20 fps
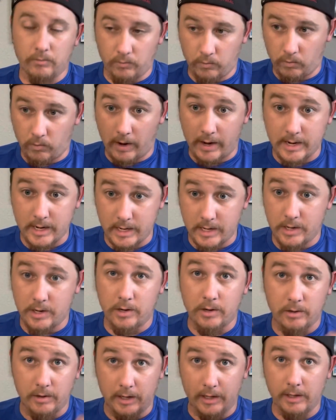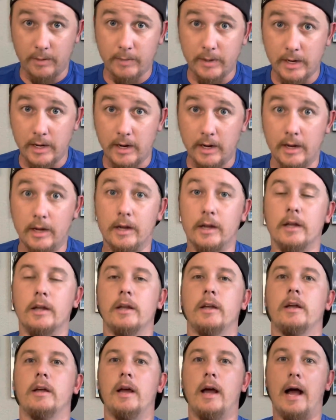right here in the beginning,
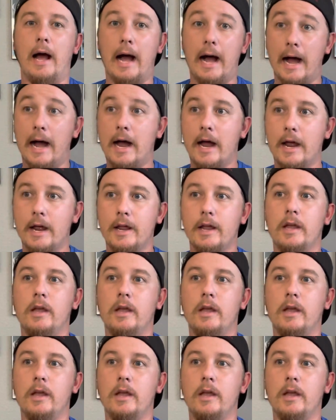I